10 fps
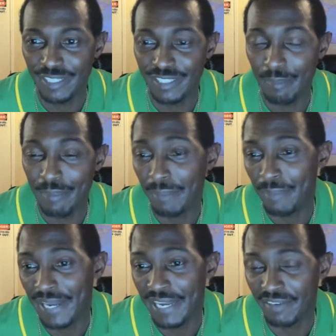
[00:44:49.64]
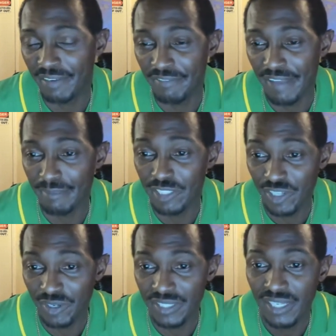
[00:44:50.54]
It's a Black Pan-African family
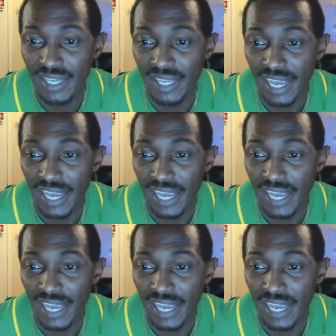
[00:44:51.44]
journey,